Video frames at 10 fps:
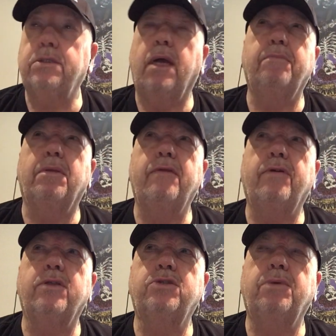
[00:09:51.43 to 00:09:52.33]
I believe,
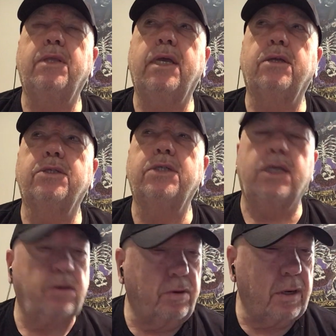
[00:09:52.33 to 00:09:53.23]
on Street Legal,
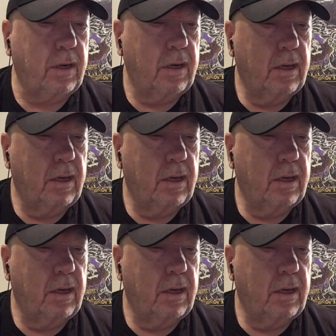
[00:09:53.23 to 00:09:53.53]
Senor.